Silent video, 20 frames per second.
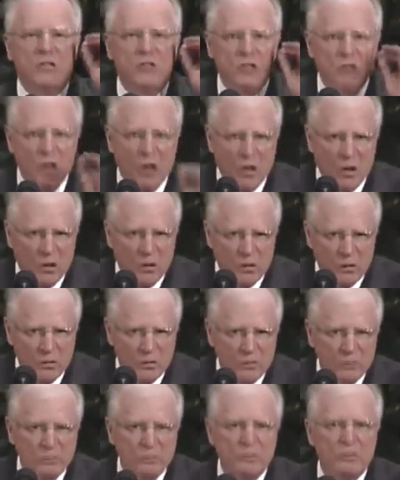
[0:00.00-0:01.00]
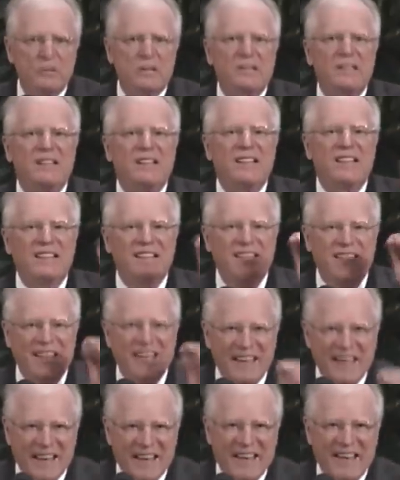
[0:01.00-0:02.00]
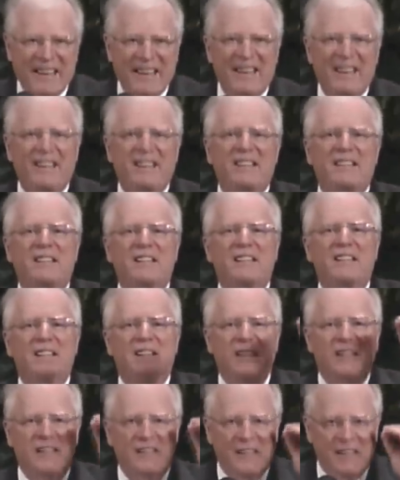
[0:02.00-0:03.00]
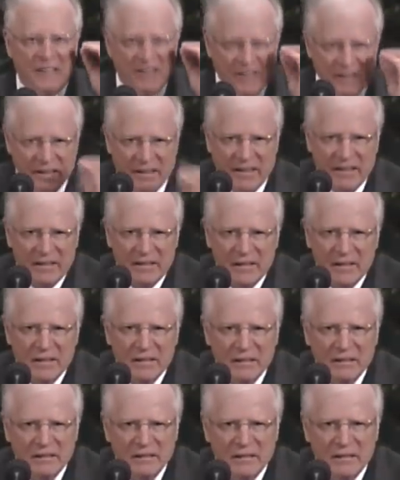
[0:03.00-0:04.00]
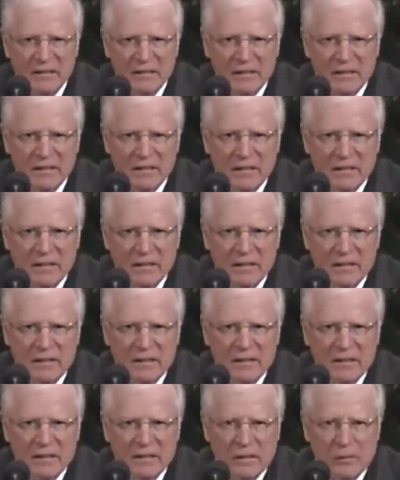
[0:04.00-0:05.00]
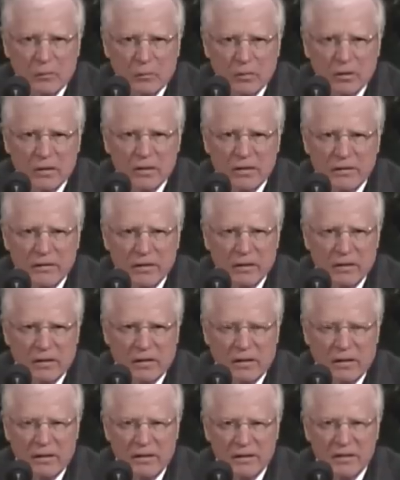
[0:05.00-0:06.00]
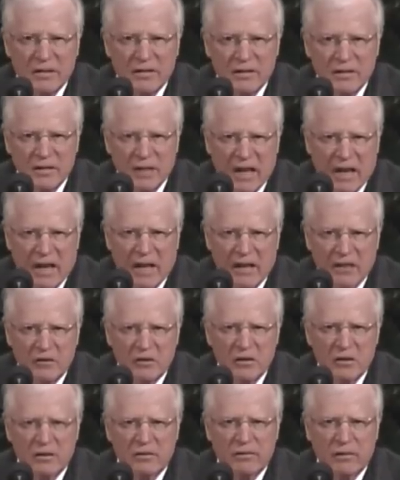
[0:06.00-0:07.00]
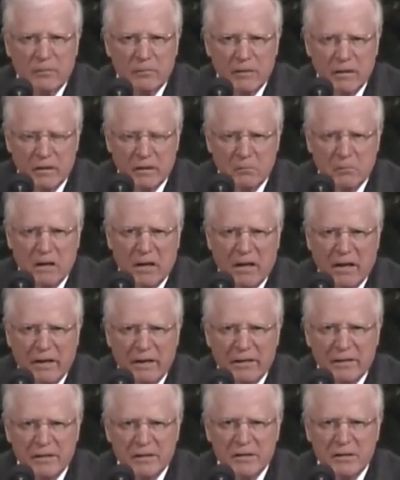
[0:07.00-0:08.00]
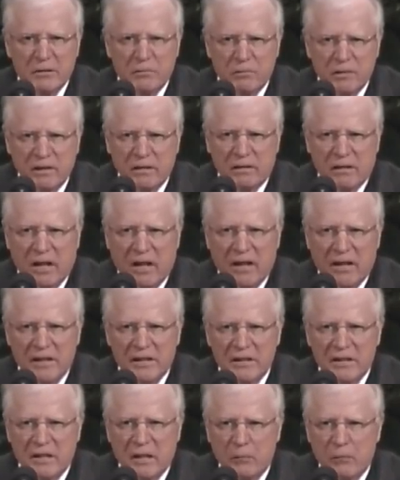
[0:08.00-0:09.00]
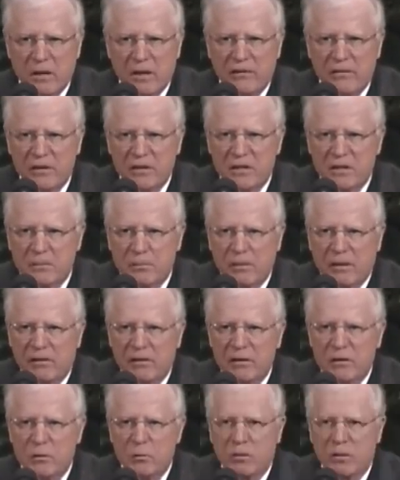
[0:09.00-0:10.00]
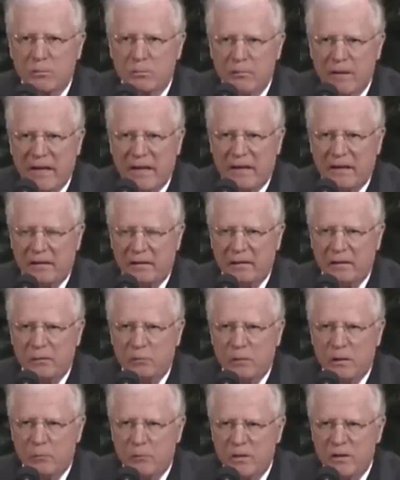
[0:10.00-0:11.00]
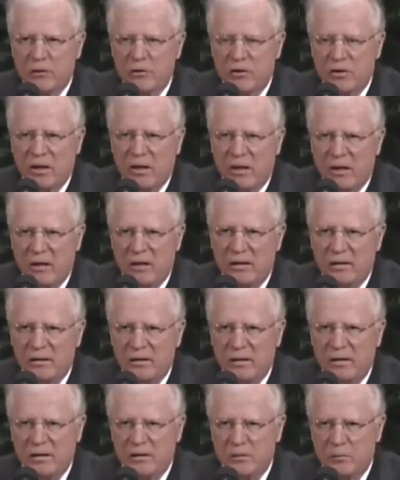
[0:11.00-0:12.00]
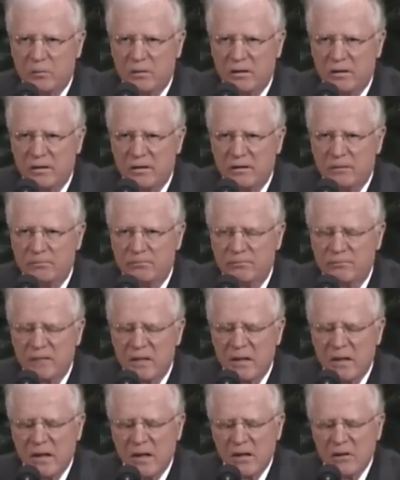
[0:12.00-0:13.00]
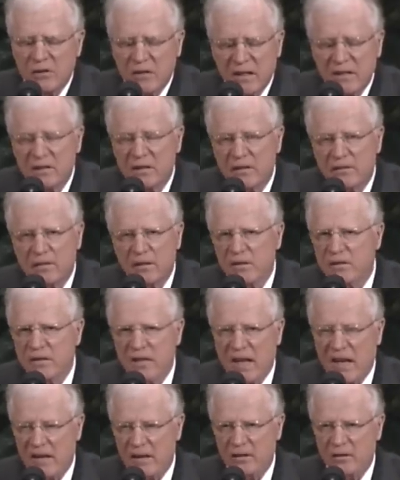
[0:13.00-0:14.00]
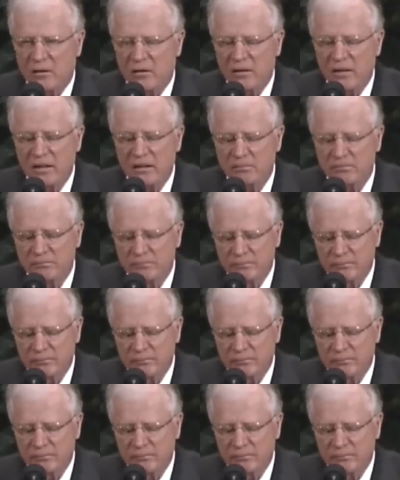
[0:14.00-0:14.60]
don't get it. The word of God is snatched from their minds. Realize that we have a spiritual battle when we share God's word. So that's the first category.